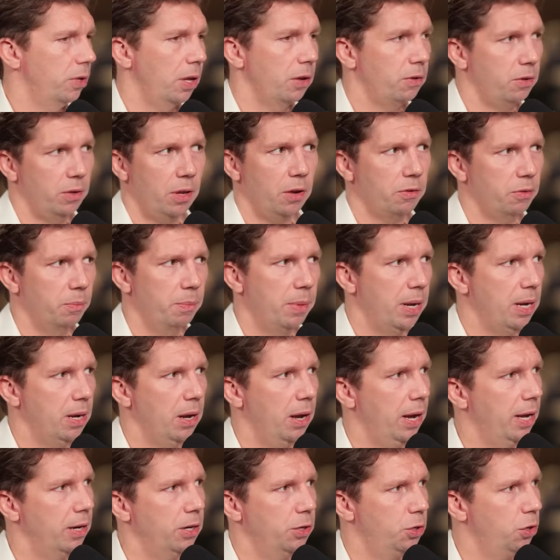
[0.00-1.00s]
That doesn't mean
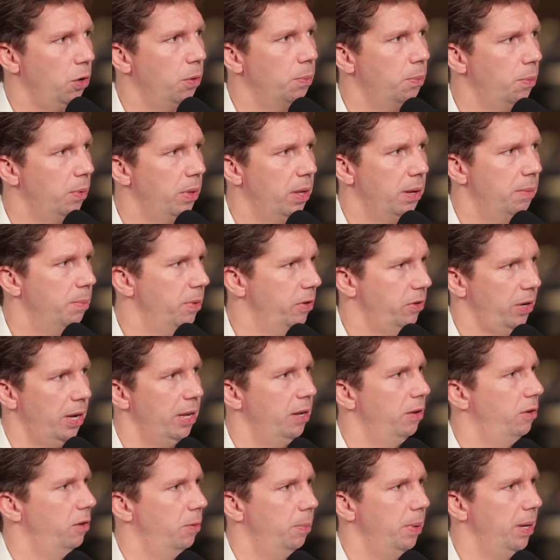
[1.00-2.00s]
I had a job within
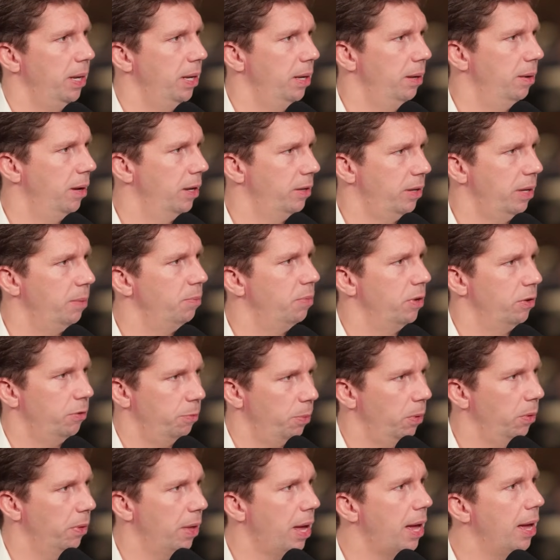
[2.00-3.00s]
Mercedes to be a team
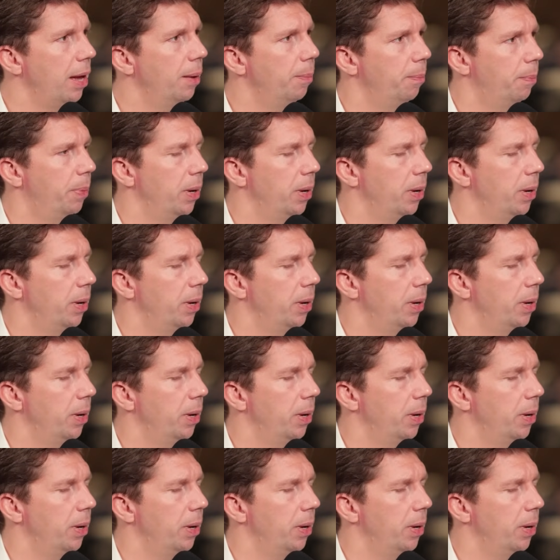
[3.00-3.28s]
principal there,